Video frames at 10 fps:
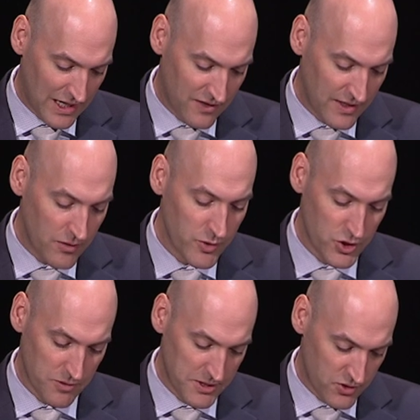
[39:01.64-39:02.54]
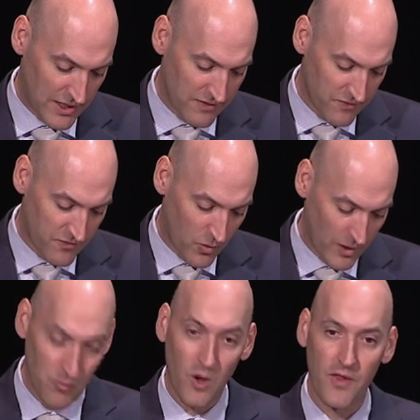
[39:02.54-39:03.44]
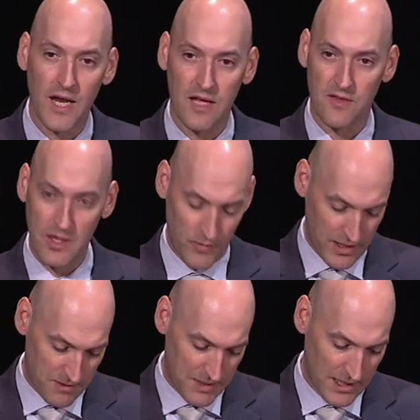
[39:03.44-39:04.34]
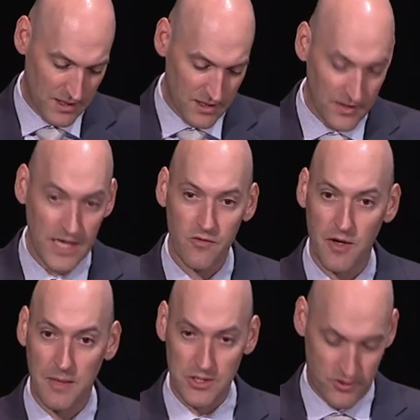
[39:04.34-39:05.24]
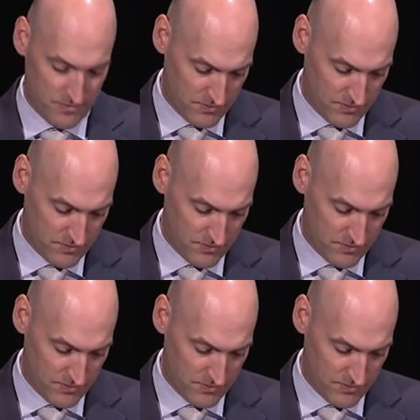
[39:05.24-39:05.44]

I think we should be striving for, and one that I think we can meet. Thank you very much.